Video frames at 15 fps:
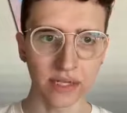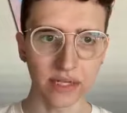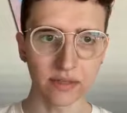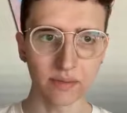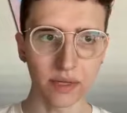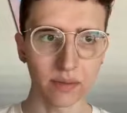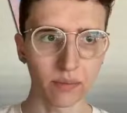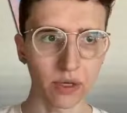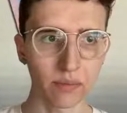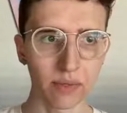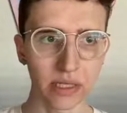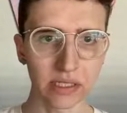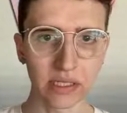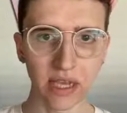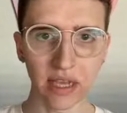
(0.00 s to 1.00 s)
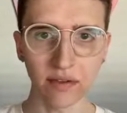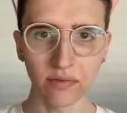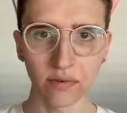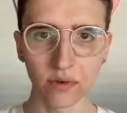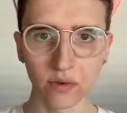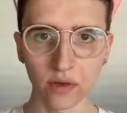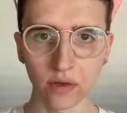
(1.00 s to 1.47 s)
Today has been a pretty big day
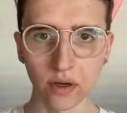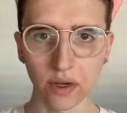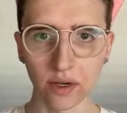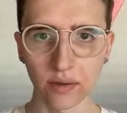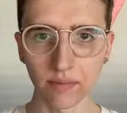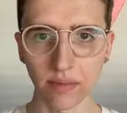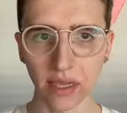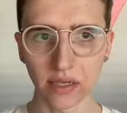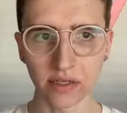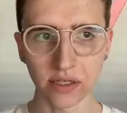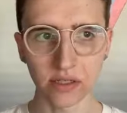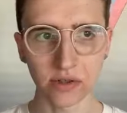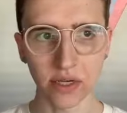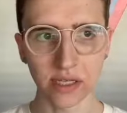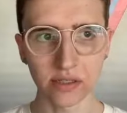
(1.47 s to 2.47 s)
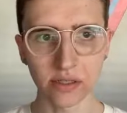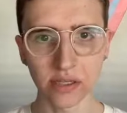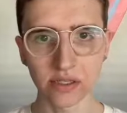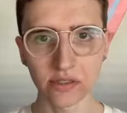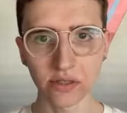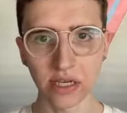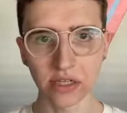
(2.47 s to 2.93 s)
for anti-trans
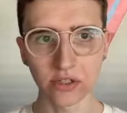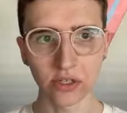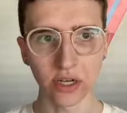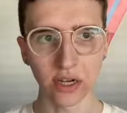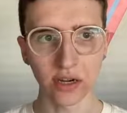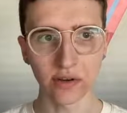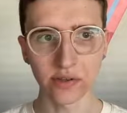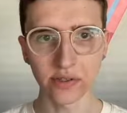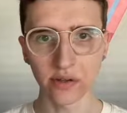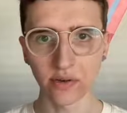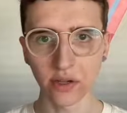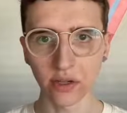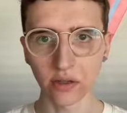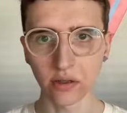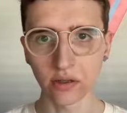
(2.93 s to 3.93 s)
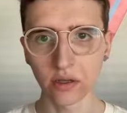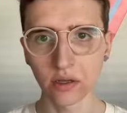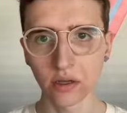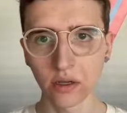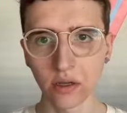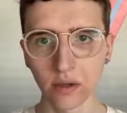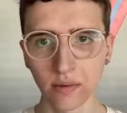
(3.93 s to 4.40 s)
legislation in Arizona.
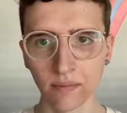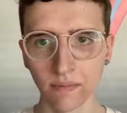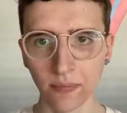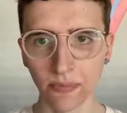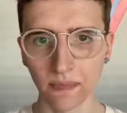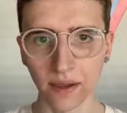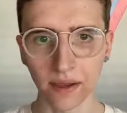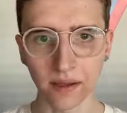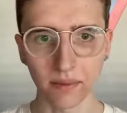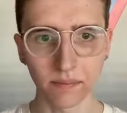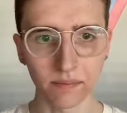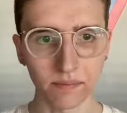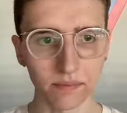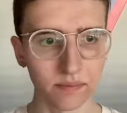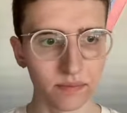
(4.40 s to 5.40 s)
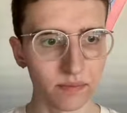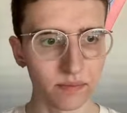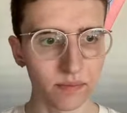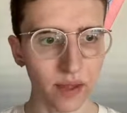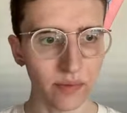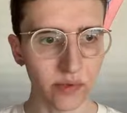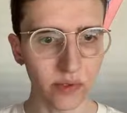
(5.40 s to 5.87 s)

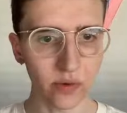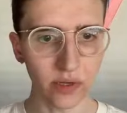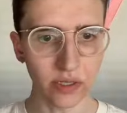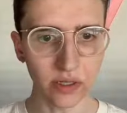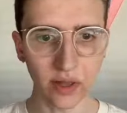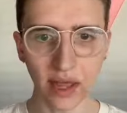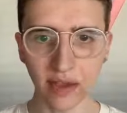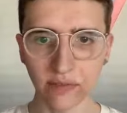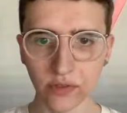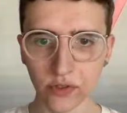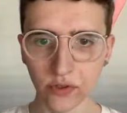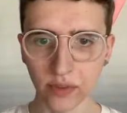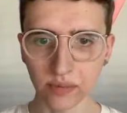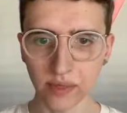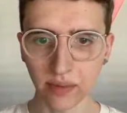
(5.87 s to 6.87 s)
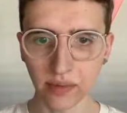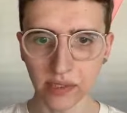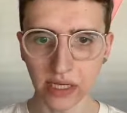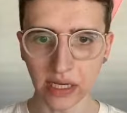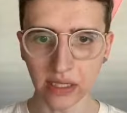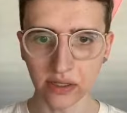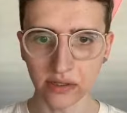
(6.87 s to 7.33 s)
I was going to live stream
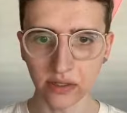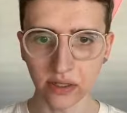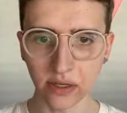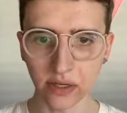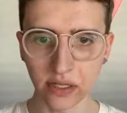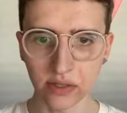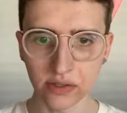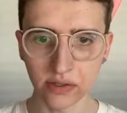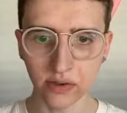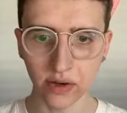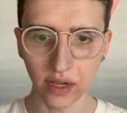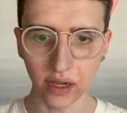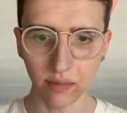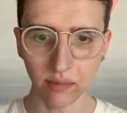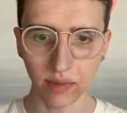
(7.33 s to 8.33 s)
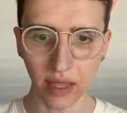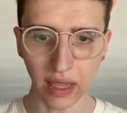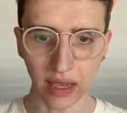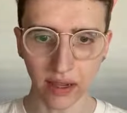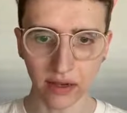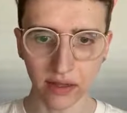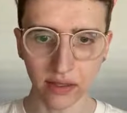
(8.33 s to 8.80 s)
simultaneously on Instagram
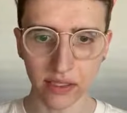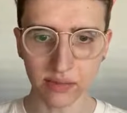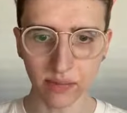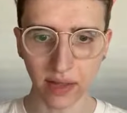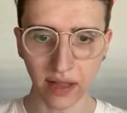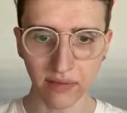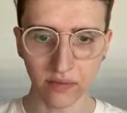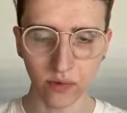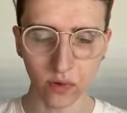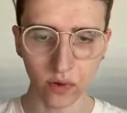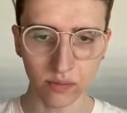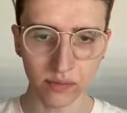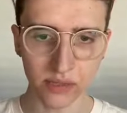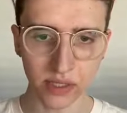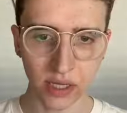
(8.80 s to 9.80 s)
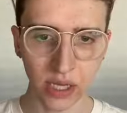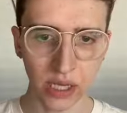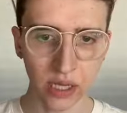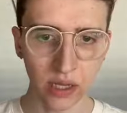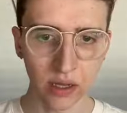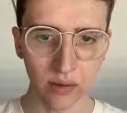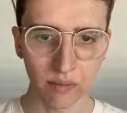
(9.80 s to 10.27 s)
and these platforms,
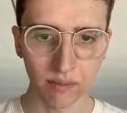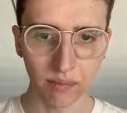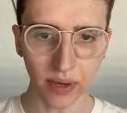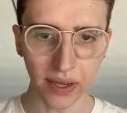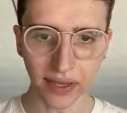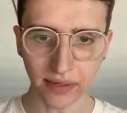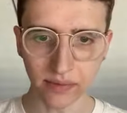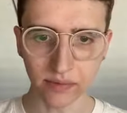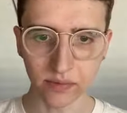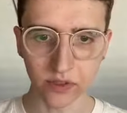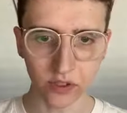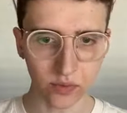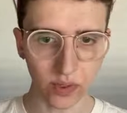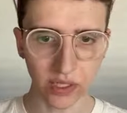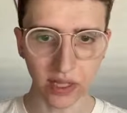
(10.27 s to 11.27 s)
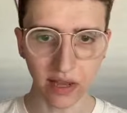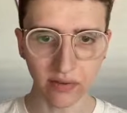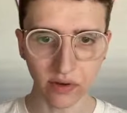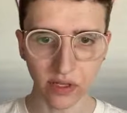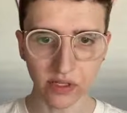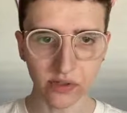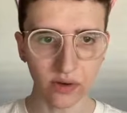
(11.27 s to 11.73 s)
but just went live
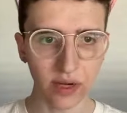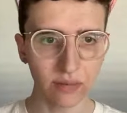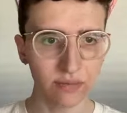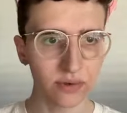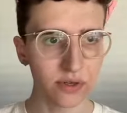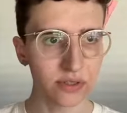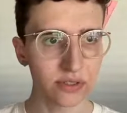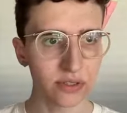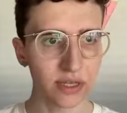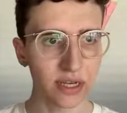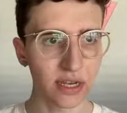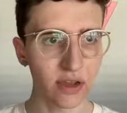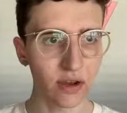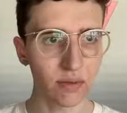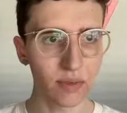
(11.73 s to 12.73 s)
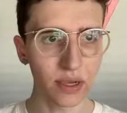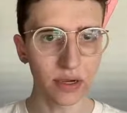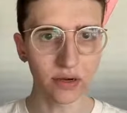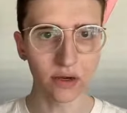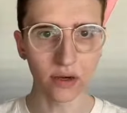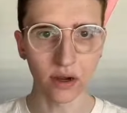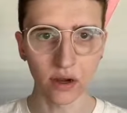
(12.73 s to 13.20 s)
on Instagram first, and now I'm
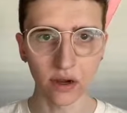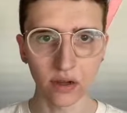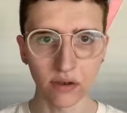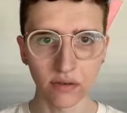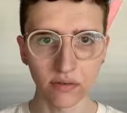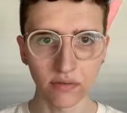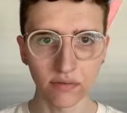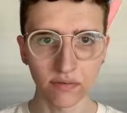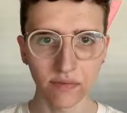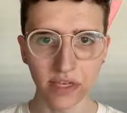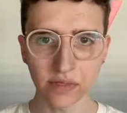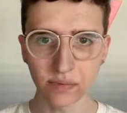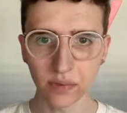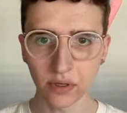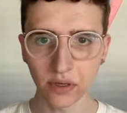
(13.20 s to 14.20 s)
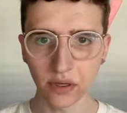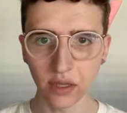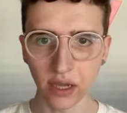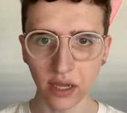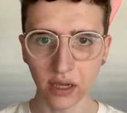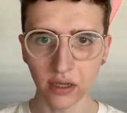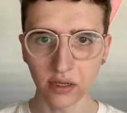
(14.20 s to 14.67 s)
here on Facebook
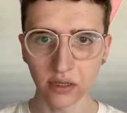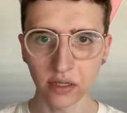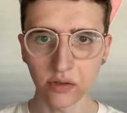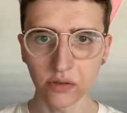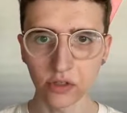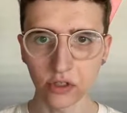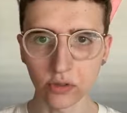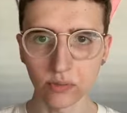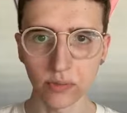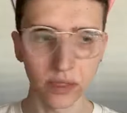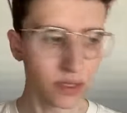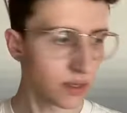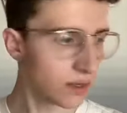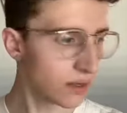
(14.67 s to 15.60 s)
and YouTube.